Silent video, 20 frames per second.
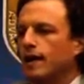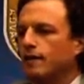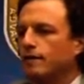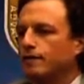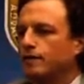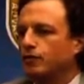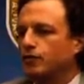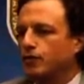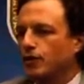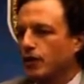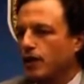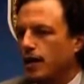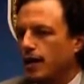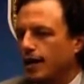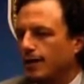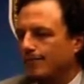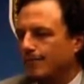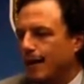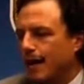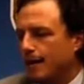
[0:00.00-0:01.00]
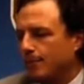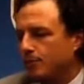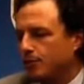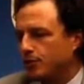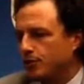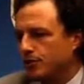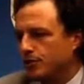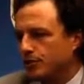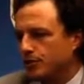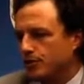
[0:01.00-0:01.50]
of
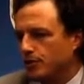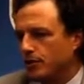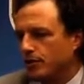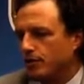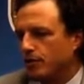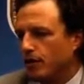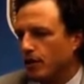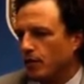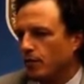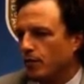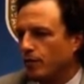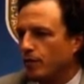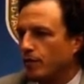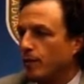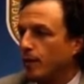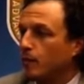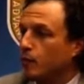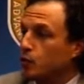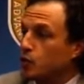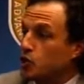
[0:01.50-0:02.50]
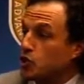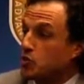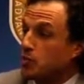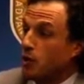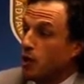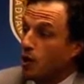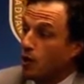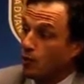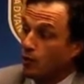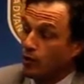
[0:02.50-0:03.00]
options available for people with
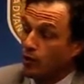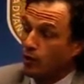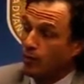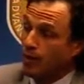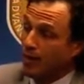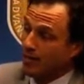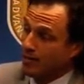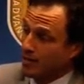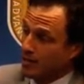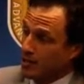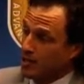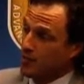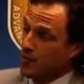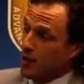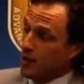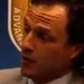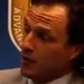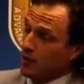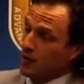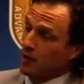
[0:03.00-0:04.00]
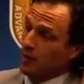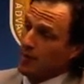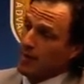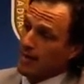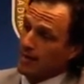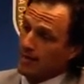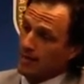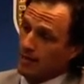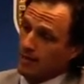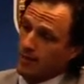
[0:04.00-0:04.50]
small renal masses. Small renal
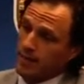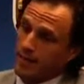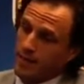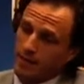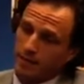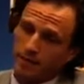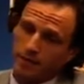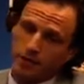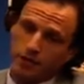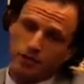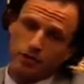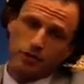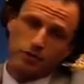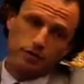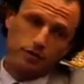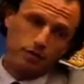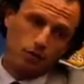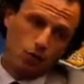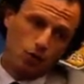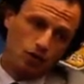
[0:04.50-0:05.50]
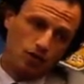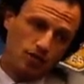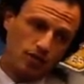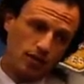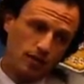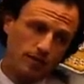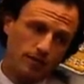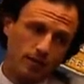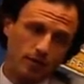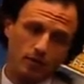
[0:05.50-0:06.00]
masses, by definition, are 4
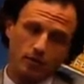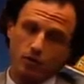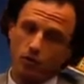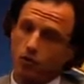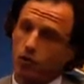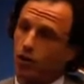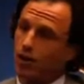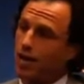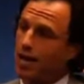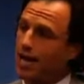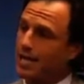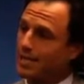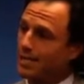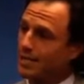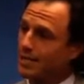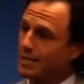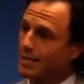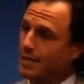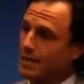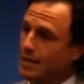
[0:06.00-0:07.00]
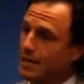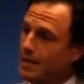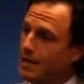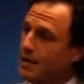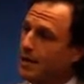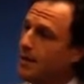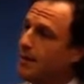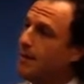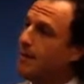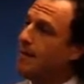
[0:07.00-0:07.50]
centimeters or less.
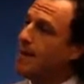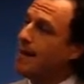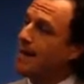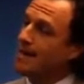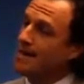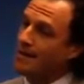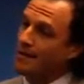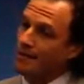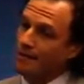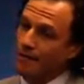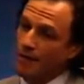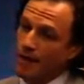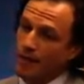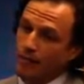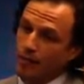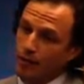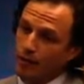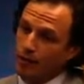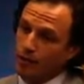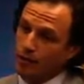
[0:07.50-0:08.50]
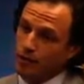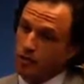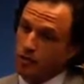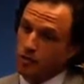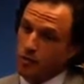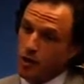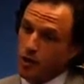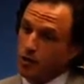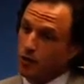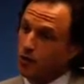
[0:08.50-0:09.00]
Many of them, particularly the
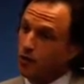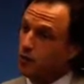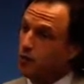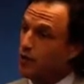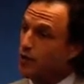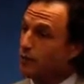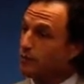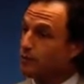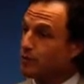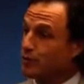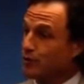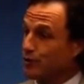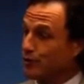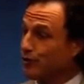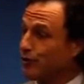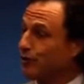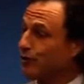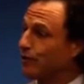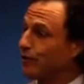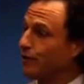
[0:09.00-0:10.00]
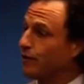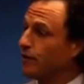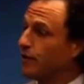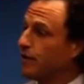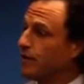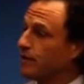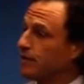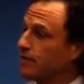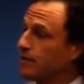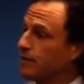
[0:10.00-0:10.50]
smaller ones, we observe.
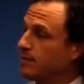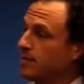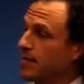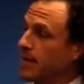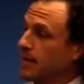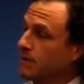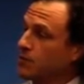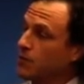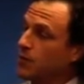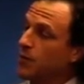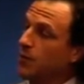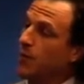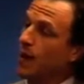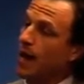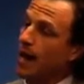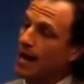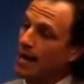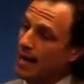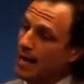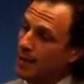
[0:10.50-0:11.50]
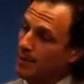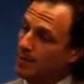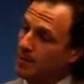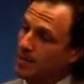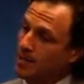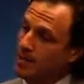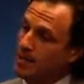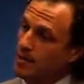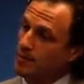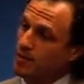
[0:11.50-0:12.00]
Sometimes we
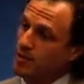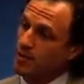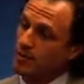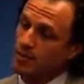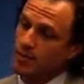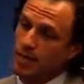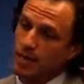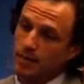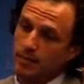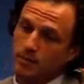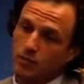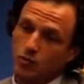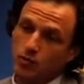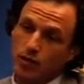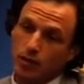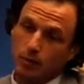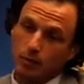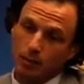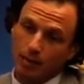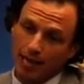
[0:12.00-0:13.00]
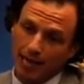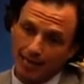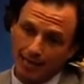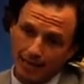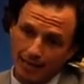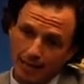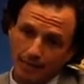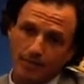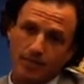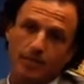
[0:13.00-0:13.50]
biopsy them. Sometimes we ablate
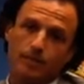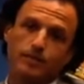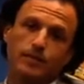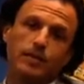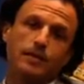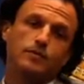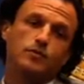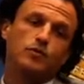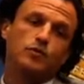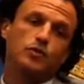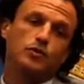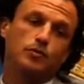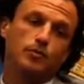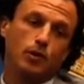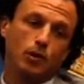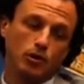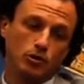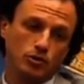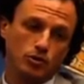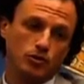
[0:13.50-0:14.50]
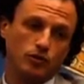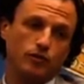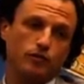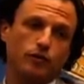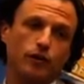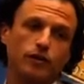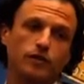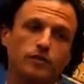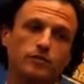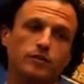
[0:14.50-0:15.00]
them. Sometimes we do partial
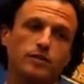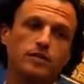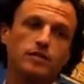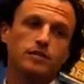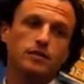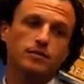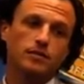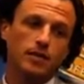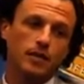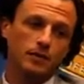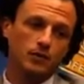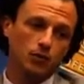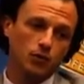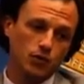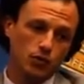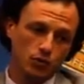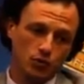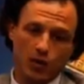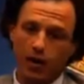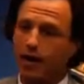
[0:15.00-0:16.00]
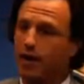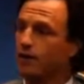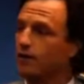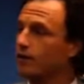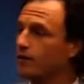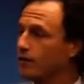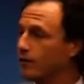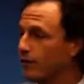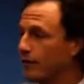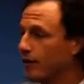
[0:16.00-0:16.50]
nephrectomies. Sometimes we do
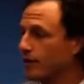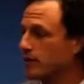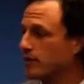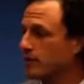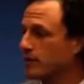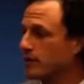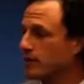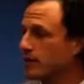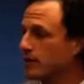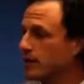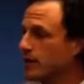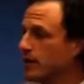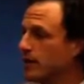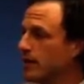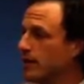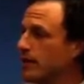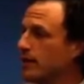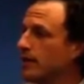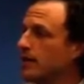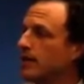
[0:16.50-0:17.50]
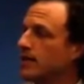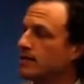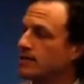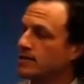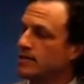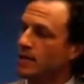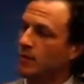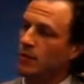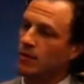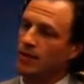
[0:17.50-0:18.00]
radical nephrectomies. In
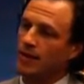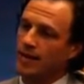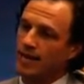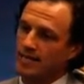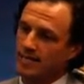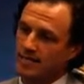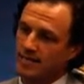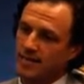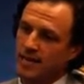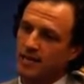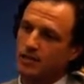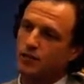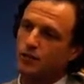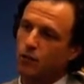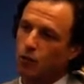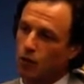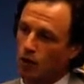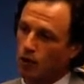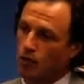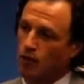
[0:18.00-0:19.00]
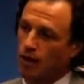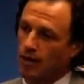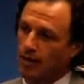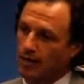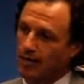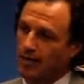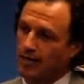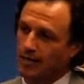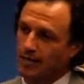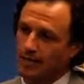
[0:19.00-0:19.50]
someone that has stage 4
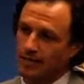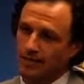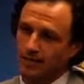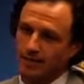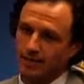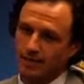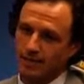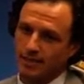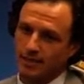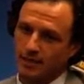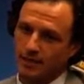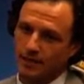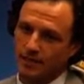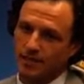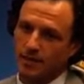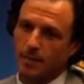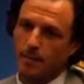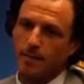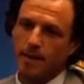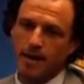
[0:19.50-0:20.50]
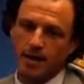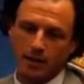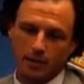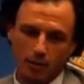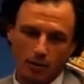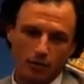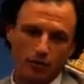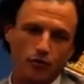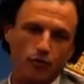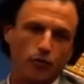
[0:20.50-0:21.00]
chronic kidney disease, if it's
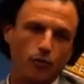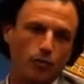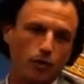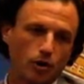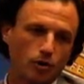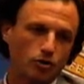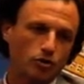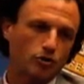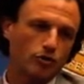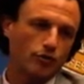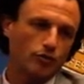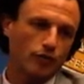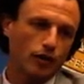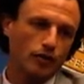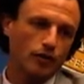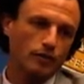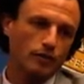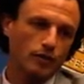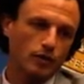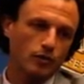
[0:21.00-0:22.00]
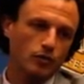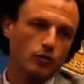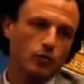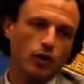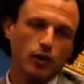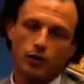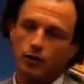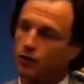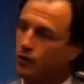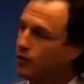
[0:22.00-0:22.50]
amenable to a partial nephrectomy, you'd
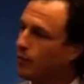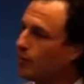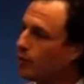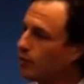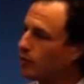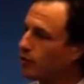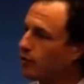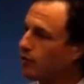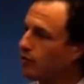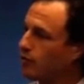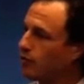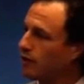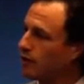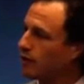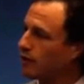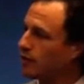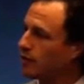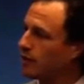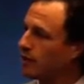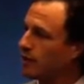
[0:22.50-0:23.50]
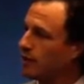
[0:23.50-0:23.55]
want to do a partial nephrectomy.